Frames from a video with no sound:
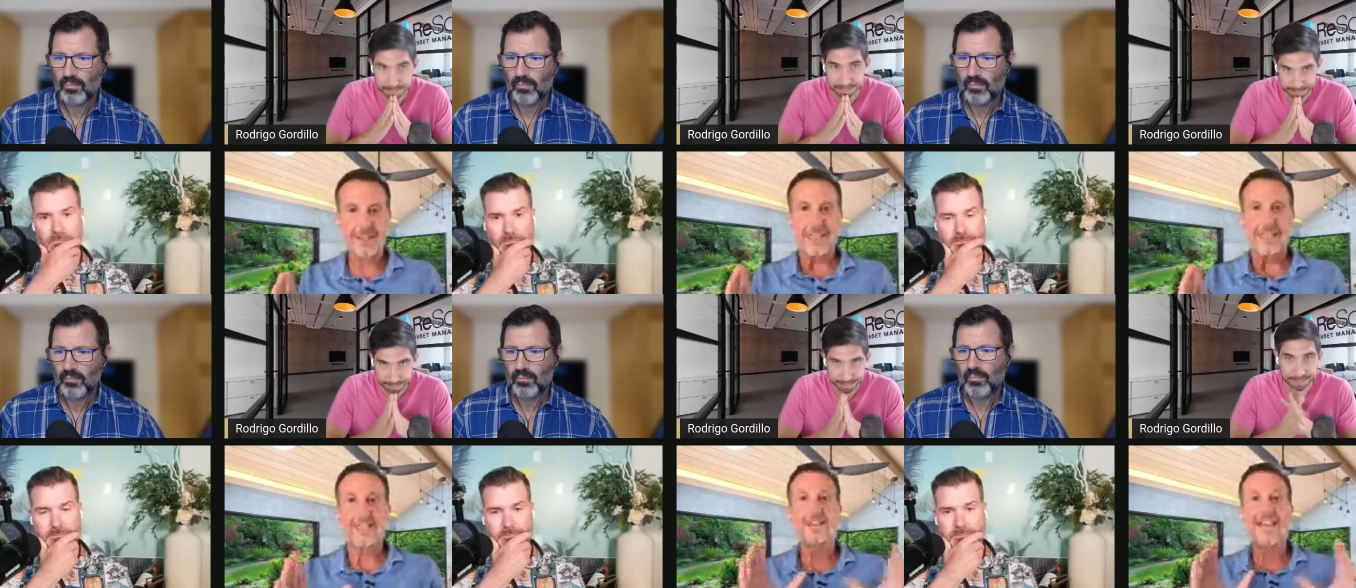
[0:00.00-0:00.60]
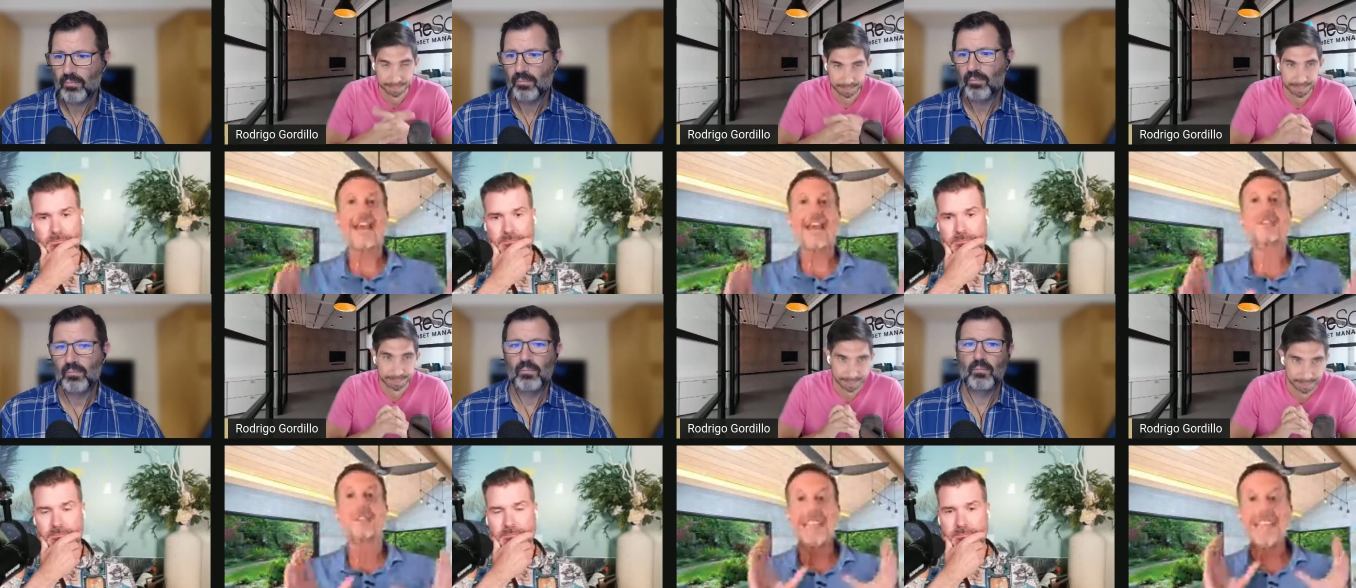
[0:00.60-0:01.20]
Speaker 1: Let's
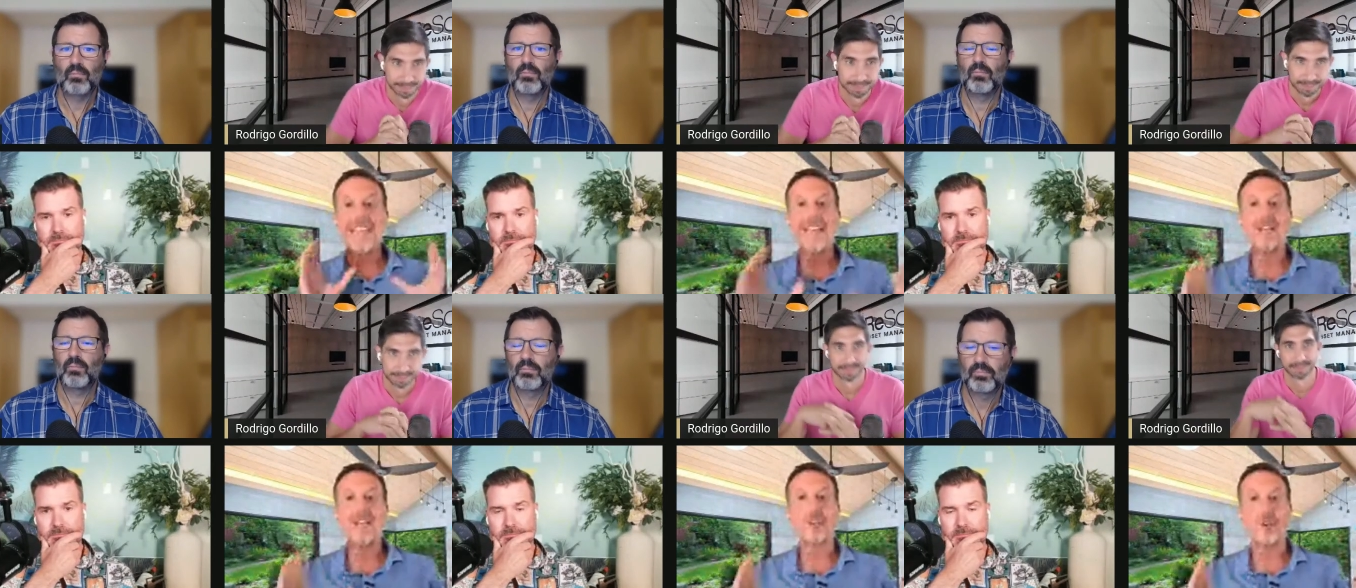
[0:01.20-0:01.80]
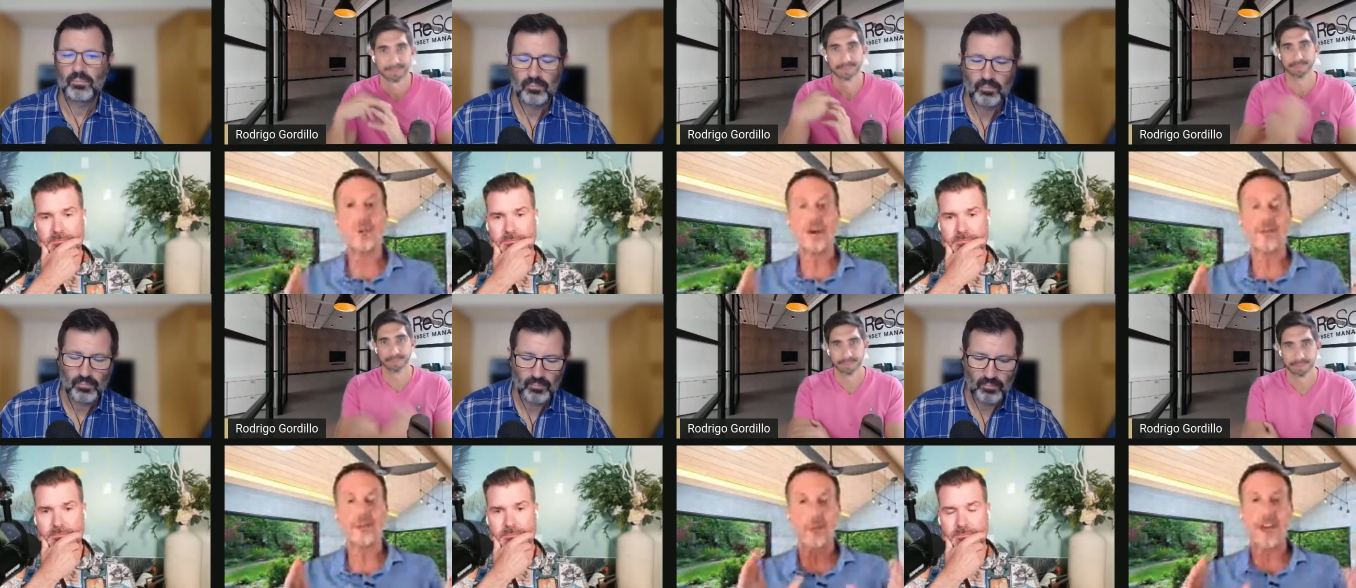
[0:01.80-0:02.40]
lean into a
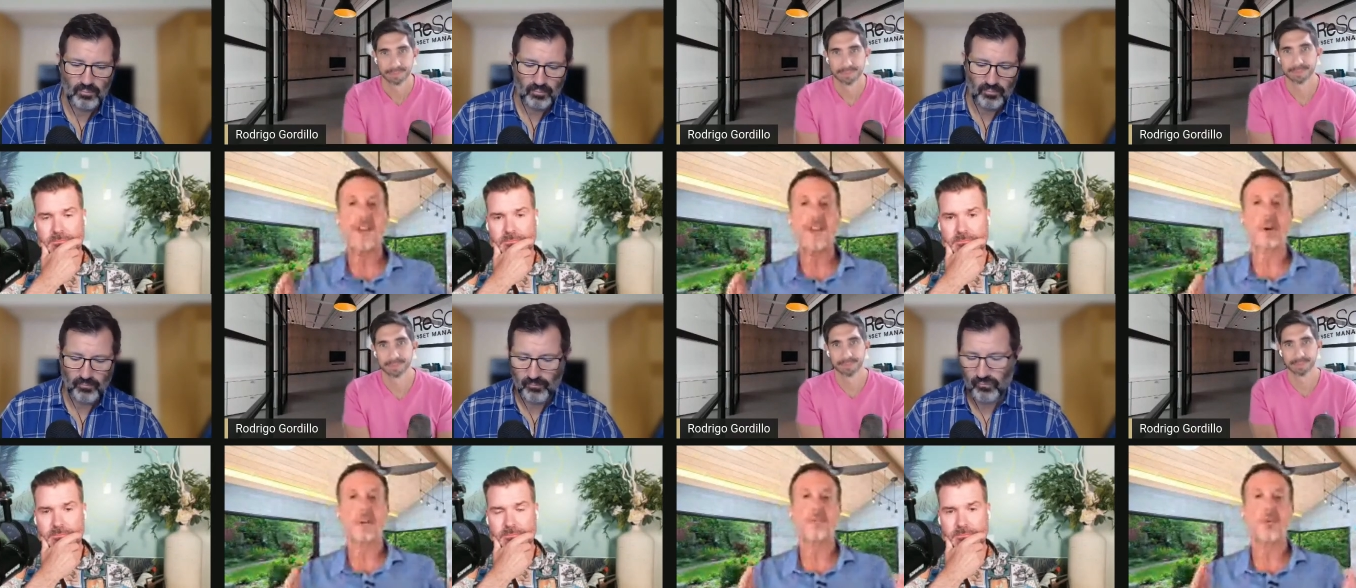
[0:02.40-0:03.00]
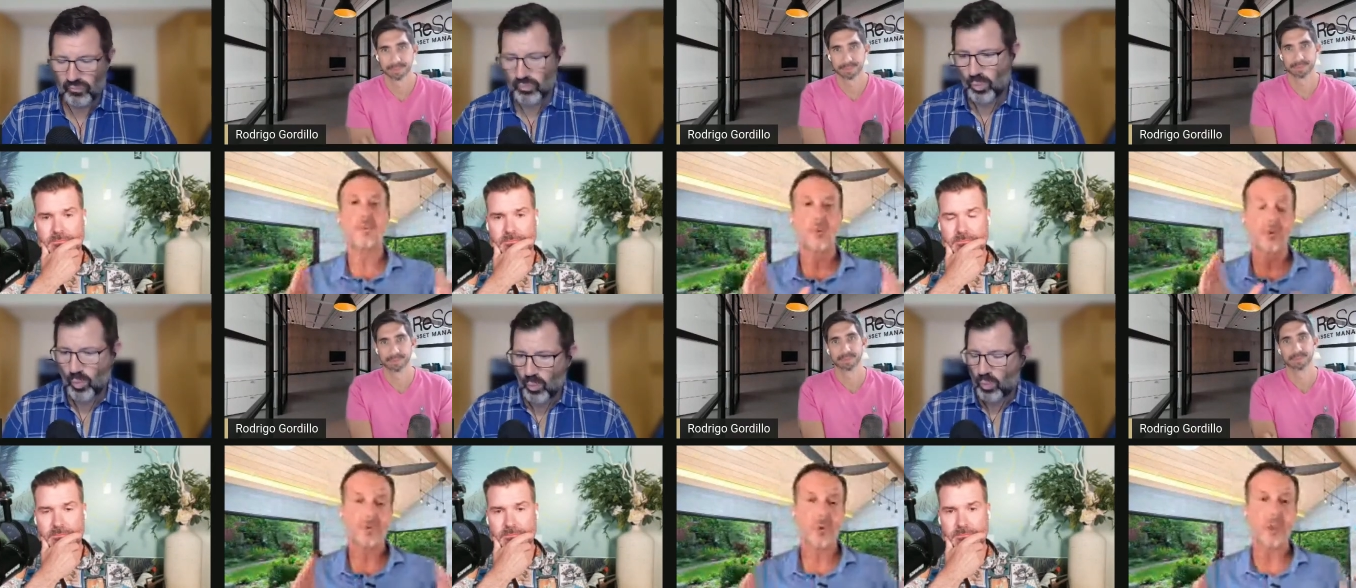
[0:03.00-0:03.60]
framework for
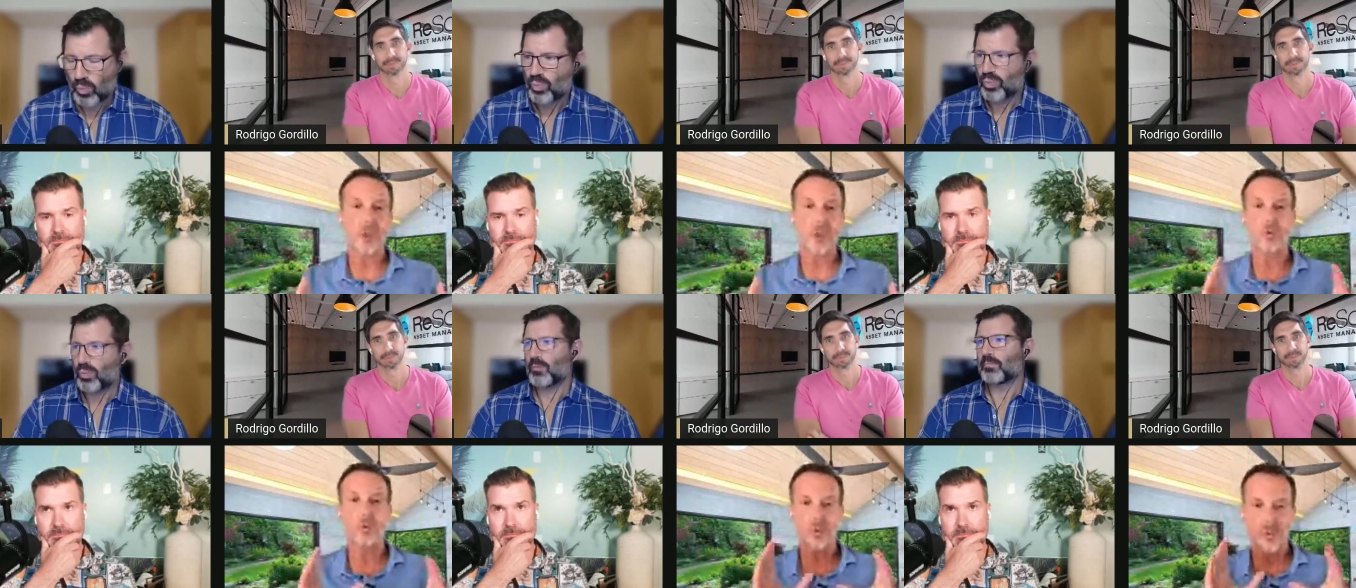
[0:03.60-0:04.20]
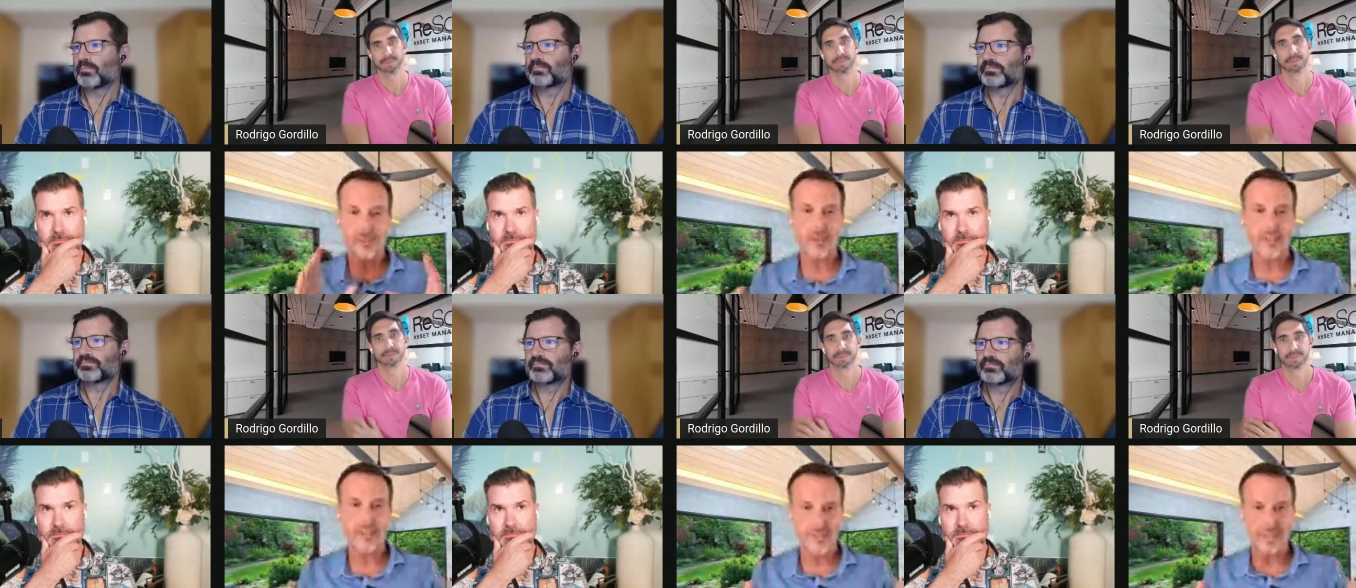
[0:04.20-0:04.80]
portfolio
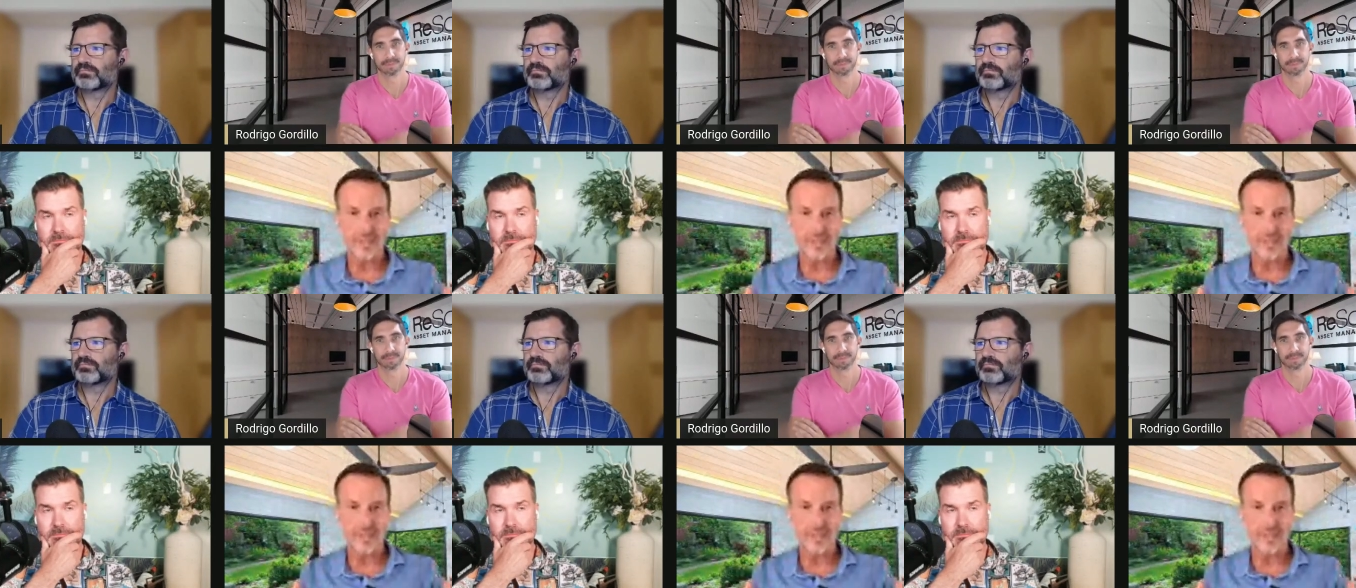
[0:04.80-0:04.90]
resiliency.